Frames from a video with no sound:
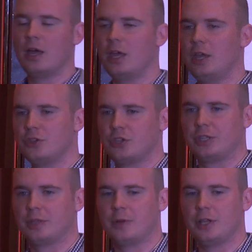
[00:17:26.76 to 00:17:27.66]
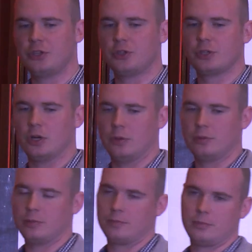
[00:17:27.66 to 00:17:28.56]
inject the malicious code,
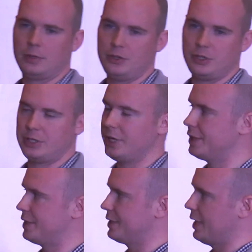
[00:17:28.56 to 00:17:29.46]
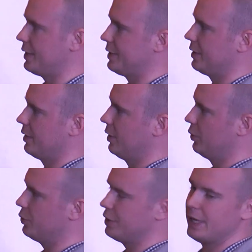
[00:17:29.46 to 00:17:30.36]
inject the XSS
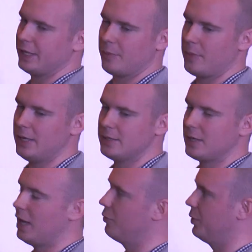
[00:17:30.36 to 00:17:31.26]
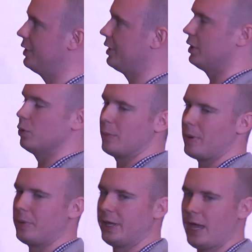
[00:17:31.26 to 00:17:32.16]
to the database and read it in the web
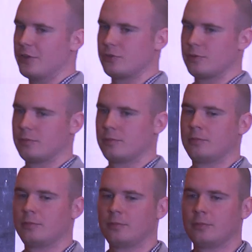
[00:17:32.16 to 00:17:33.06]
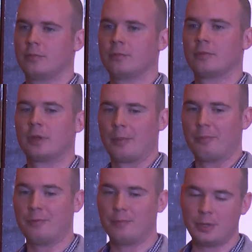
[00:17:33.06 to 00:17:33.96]
application.
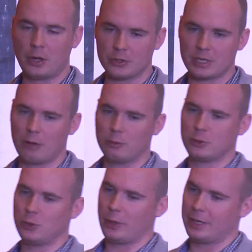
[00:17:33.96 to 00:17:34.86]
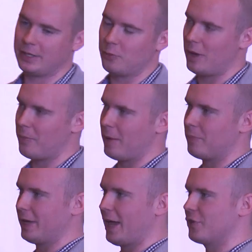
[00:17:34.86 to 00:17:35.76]
Because I was doing the web
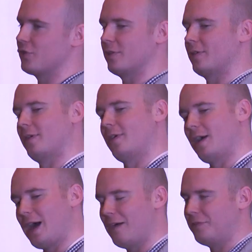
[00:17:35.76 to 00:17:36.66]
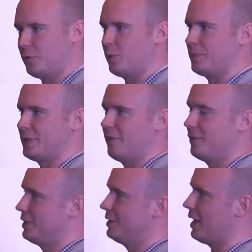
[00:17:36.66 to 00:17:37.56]
application after web
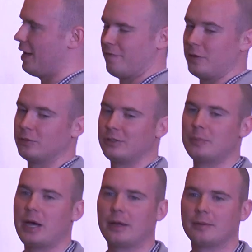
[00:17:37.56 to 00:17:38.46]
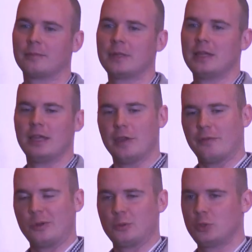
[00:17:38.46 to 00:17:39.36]
services, I found that bug. If
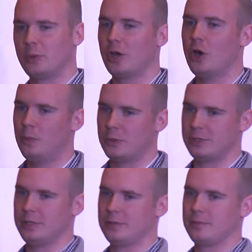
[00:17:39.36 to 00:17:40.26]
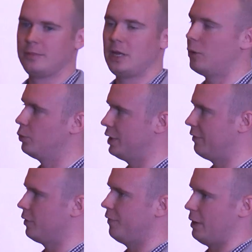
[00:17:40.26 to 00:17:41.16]
I was doing opposite, I would
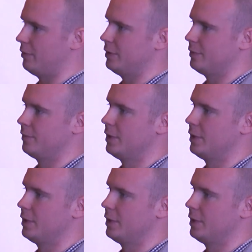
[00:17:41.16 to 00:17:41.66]
never found it.